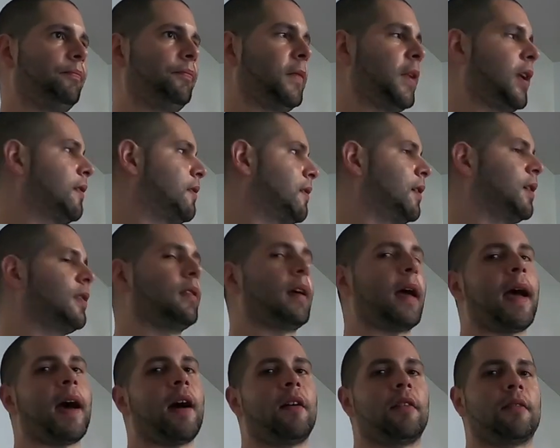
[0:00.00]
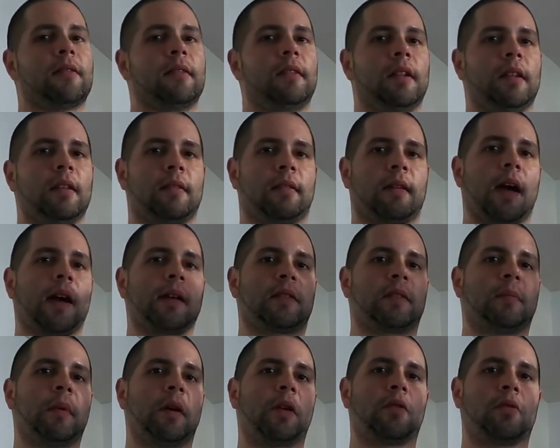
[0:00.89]
it's in the house and it's got
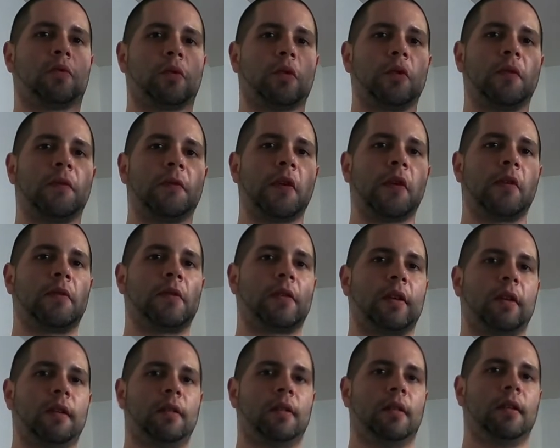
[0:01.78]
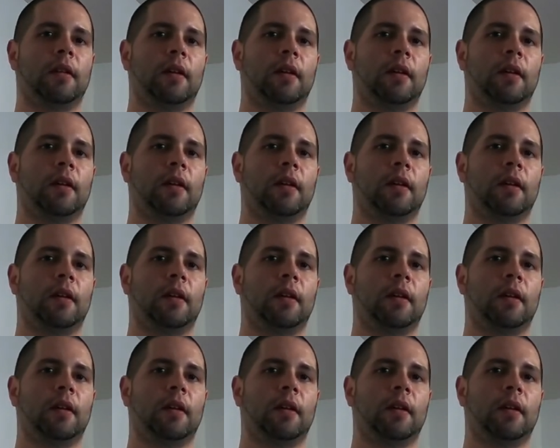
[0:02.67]
the metal roof over it,